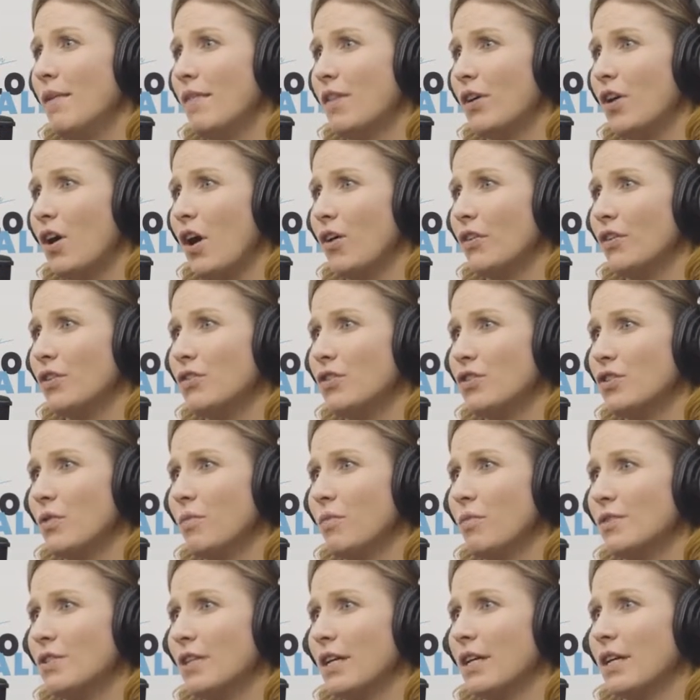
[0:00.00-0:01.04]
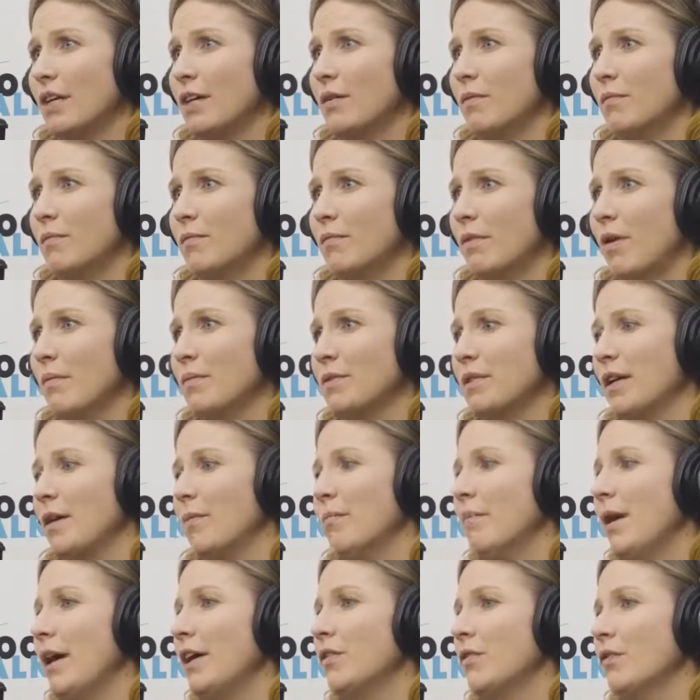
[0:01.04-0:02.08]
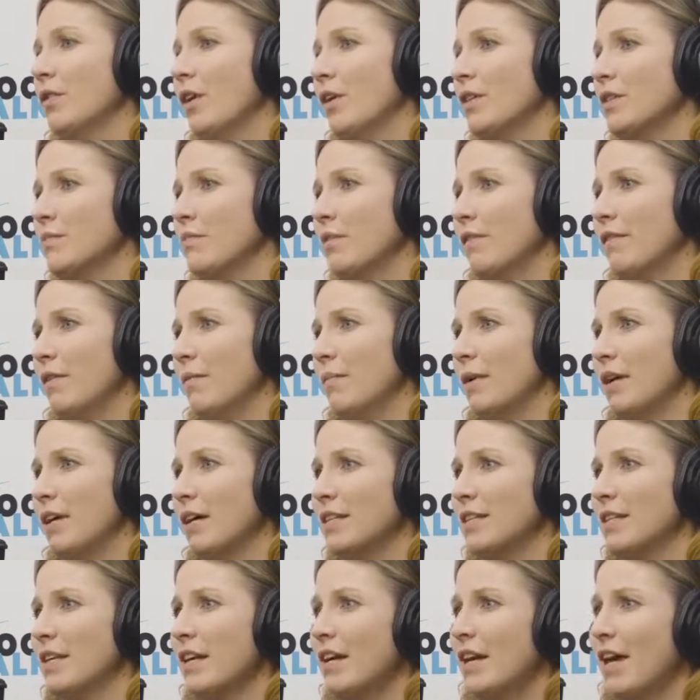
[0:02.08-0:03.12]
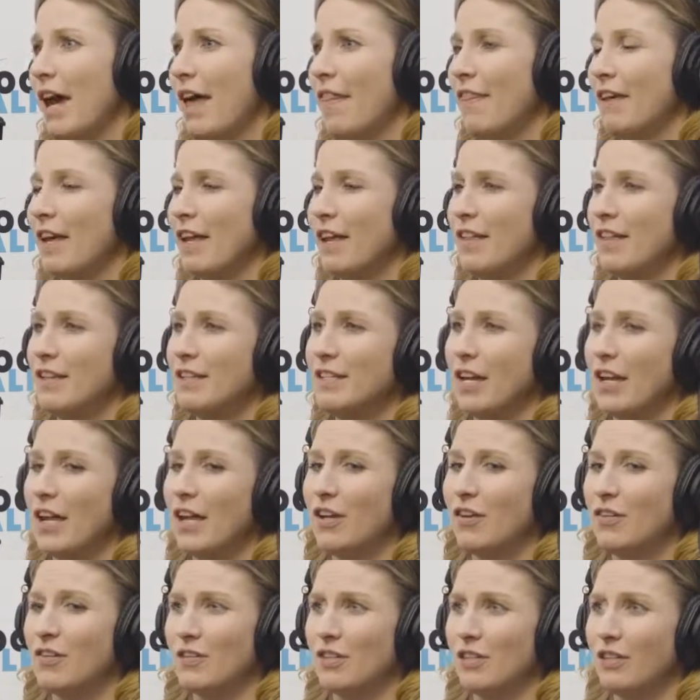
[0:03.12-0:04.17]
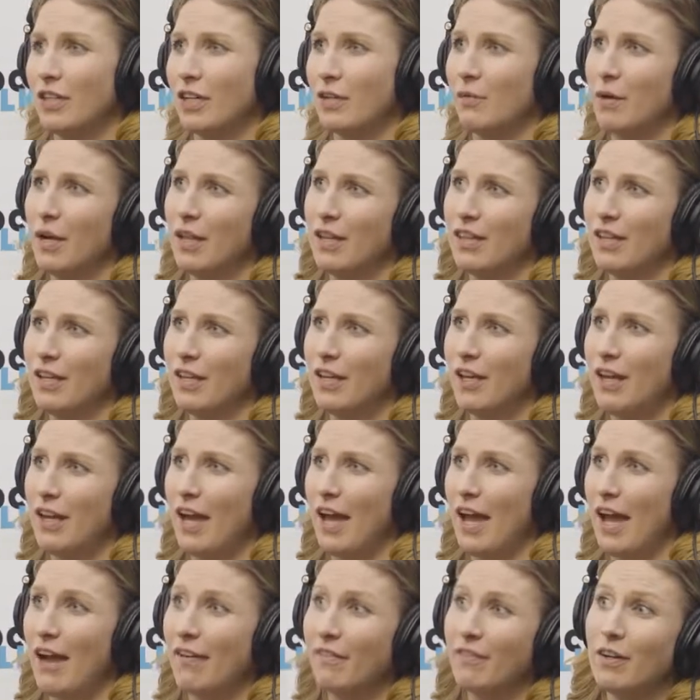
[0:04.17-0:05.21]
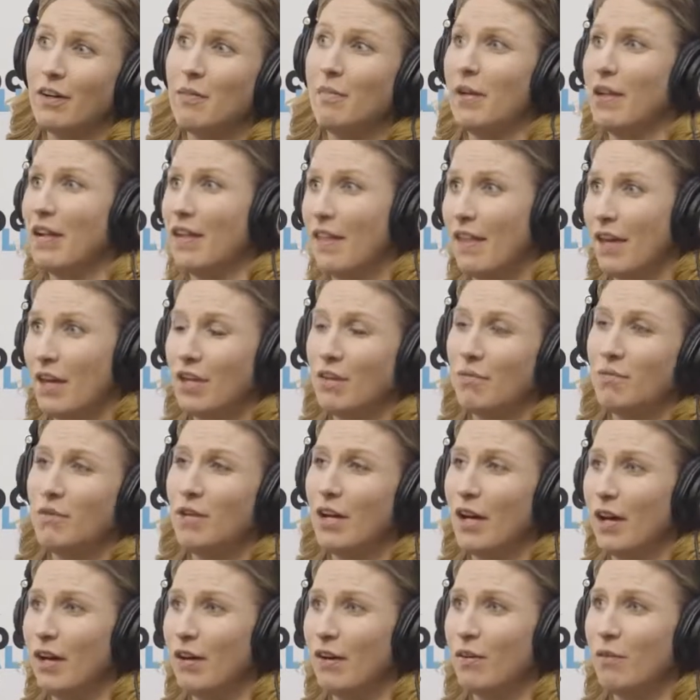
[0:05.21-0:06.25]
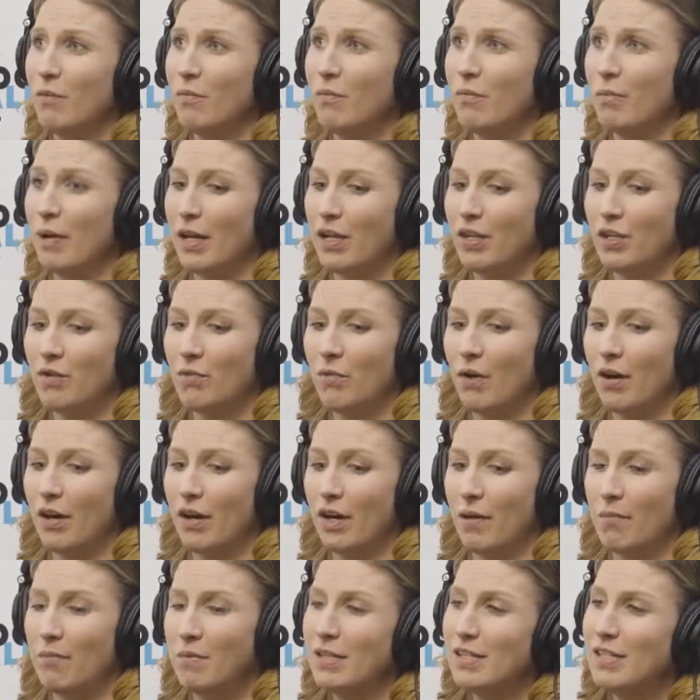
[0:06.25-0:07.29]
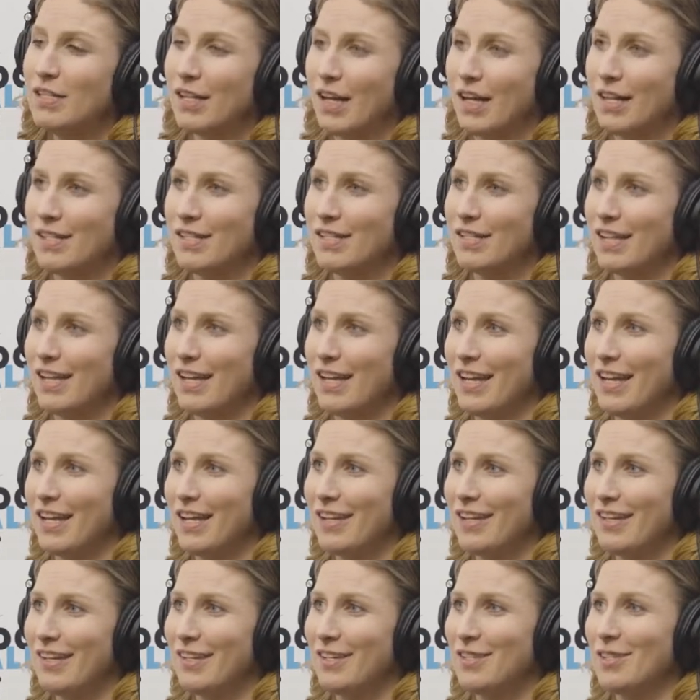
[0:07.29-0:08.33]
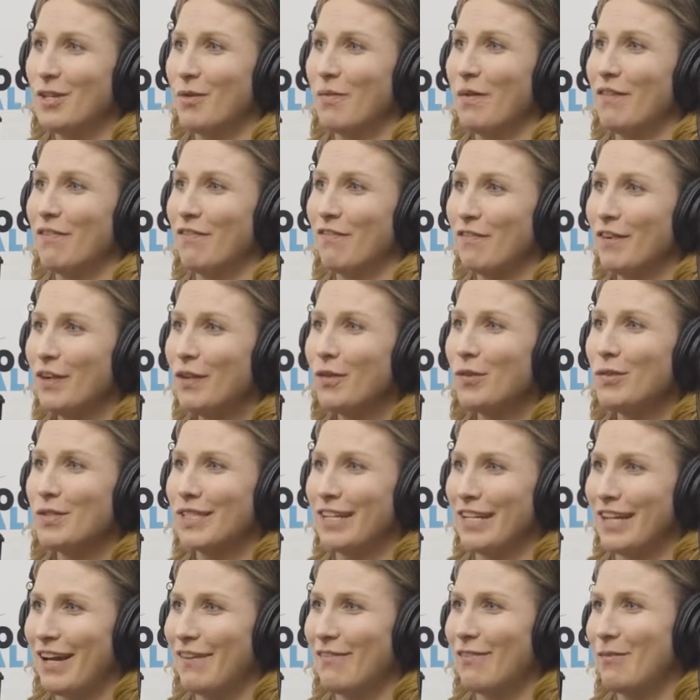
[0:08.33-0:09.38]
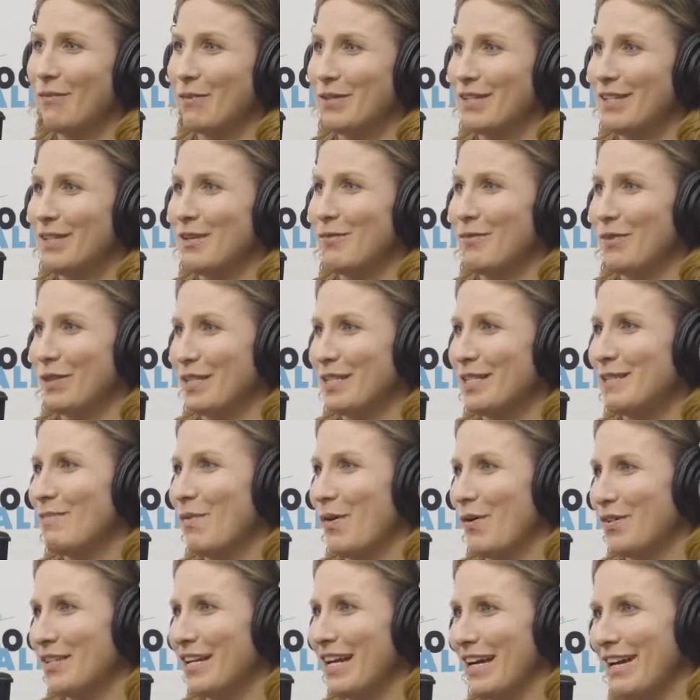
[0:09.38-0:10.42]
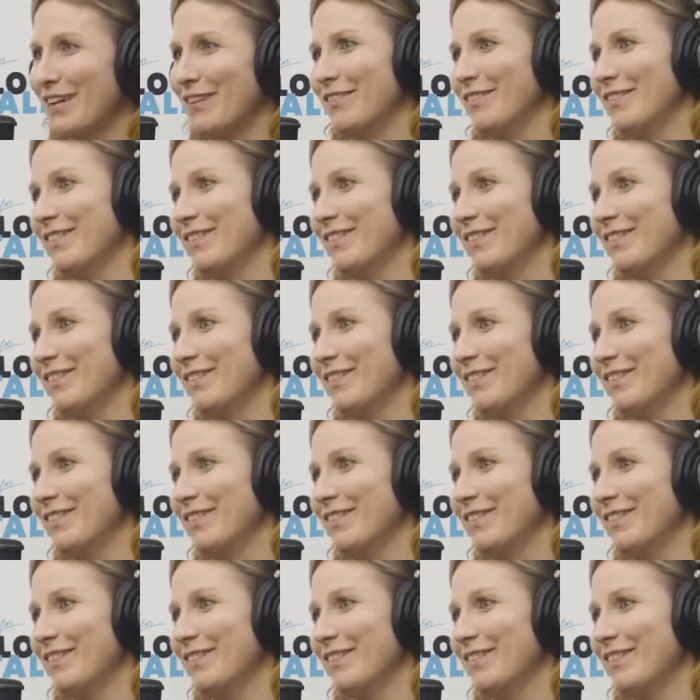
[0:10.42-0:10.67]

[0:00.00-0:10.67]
But the college is almost like a microcosm of it, because at the end of the day, you're dealing with everybody that you know, but you are in a mid-sized city, so it feels like everyone's in a really small town.